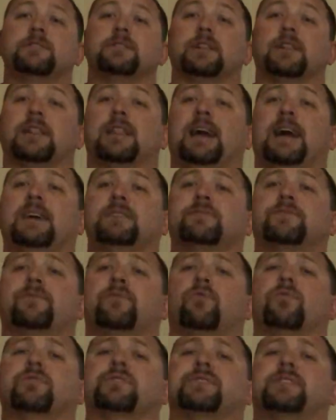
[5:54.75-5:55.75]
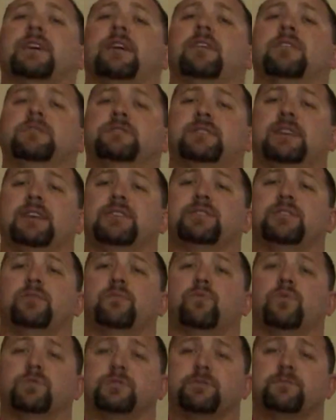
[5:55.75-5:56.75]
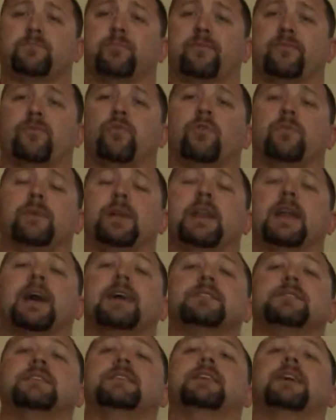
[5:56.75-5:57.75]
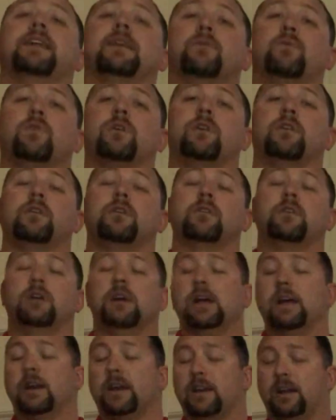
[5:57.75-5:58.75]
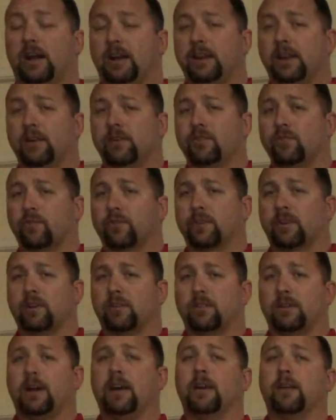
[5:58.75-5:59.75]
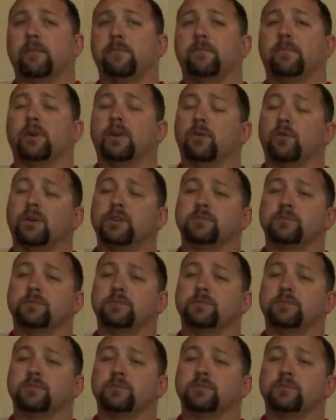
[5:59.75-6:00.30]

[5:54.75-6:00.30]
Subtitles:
The last forced sterilization was performed in 1981. Not here in North Carolina, but it